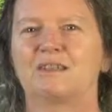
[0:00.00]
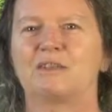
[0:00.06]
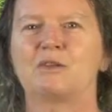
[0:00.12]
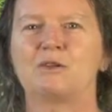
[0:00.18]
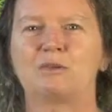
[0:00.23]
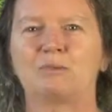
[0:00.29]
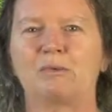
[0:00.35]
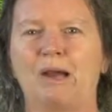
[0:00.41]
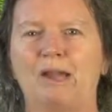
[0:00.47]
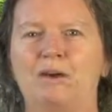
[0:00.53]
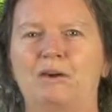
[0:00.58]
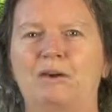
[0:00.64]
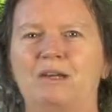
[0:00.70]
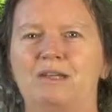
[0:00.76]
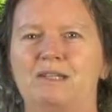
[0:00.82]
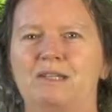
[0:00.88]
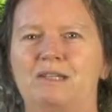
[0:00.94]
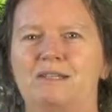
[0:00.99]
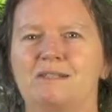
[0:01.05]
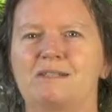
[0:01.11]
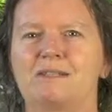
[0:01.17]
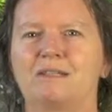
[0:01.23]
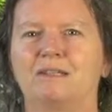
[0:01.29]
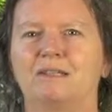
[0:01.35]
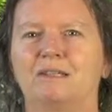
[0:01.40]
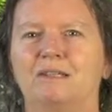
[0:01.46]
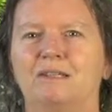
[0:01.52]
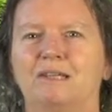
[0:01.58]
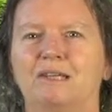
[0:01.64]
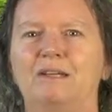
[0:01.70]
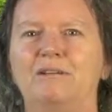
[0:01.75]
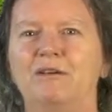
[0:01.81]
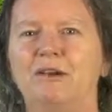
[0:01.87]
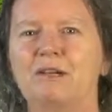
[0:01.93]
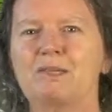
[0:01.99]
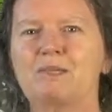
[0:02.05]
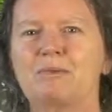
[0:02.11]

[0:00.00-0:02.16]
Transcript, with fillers: those priorities in a very